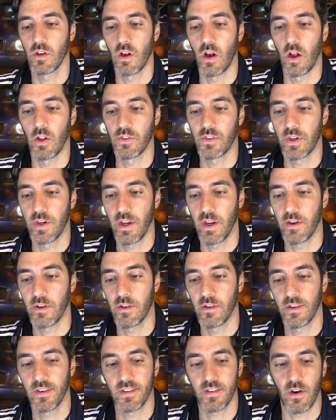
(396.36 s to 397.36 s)

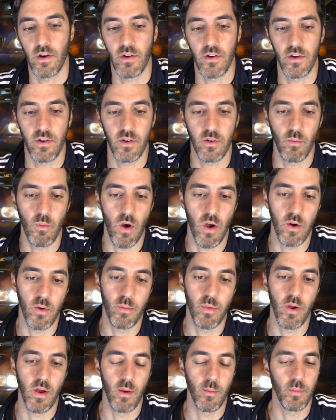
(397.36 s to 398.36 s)
alternator, starter, water
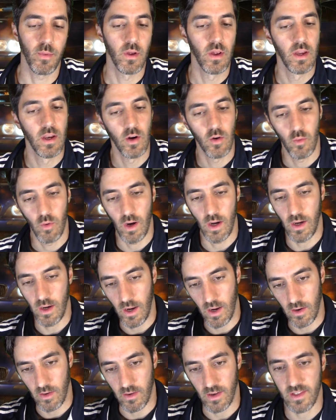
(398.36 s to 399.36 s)
pump,
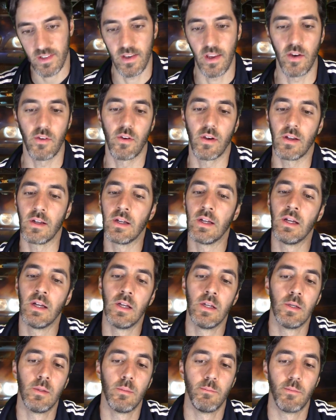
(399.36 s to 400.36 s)
radiator, etc.
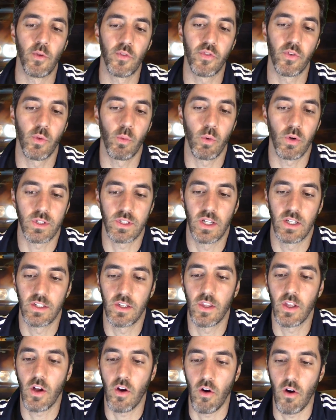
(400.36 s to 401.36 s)
Most of the work done
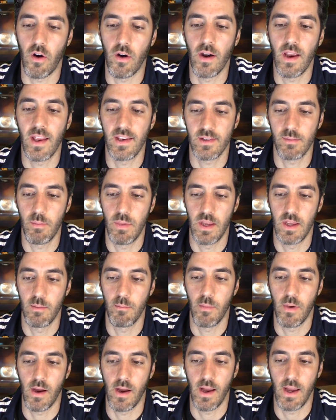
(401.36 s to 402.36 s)
to the car has
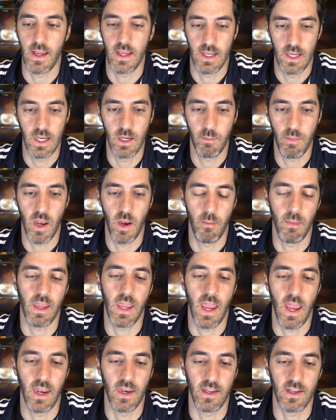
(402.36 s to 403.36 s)
been by independent
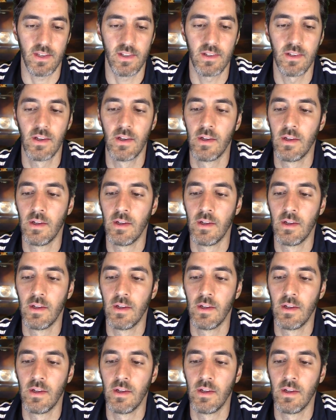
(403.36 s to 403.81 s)
mechanics.